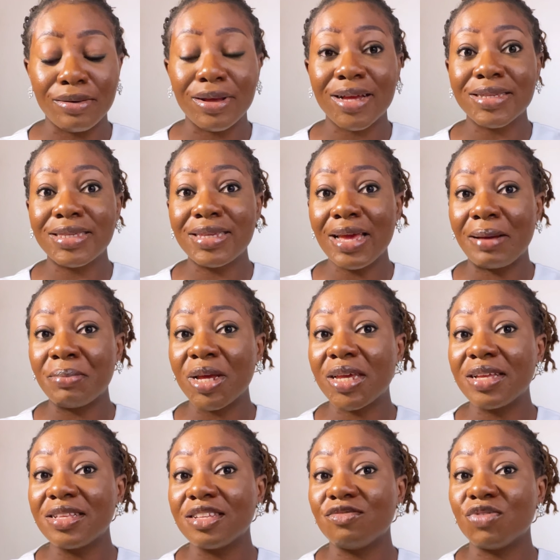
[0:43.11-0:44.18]
You can see I'm
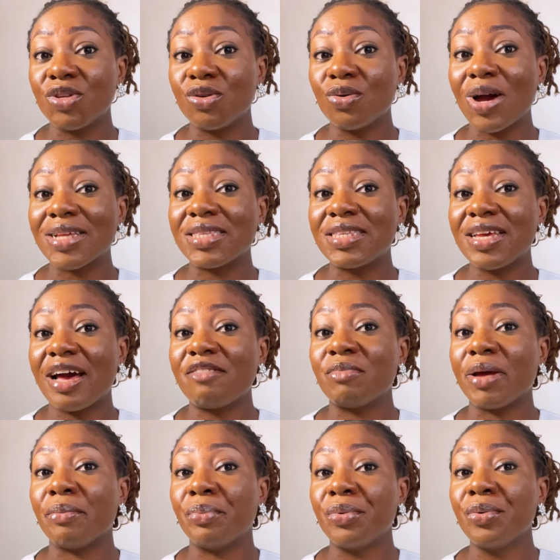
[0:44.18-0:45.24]
making this video. I still have
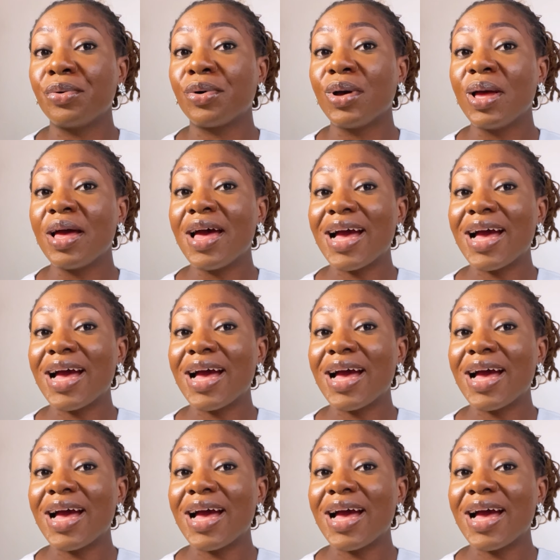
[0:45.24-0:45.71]
my book,